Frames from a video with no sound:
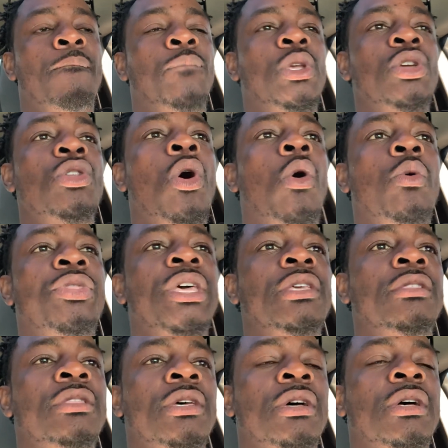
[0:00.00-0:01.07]
you know the
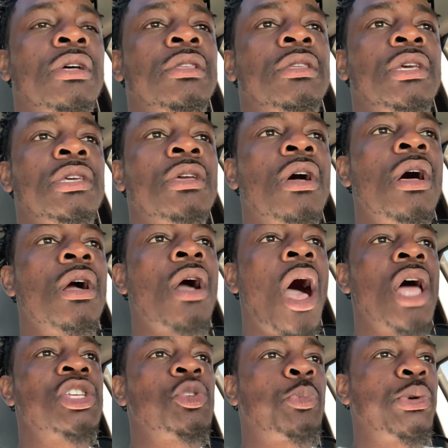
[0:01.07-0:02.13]
the the young
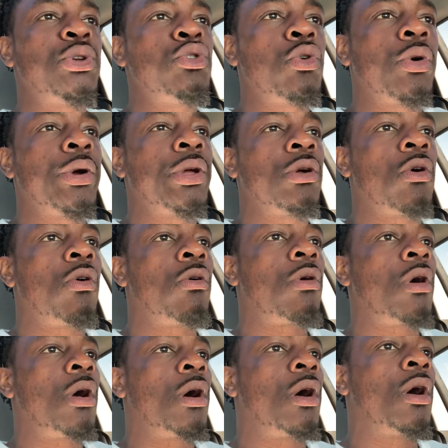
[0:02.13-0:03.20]

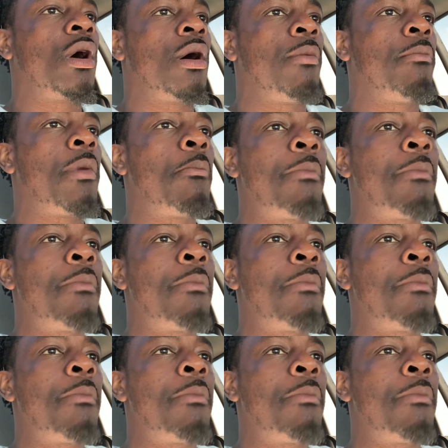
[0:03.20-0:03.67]
entrepreneurial um,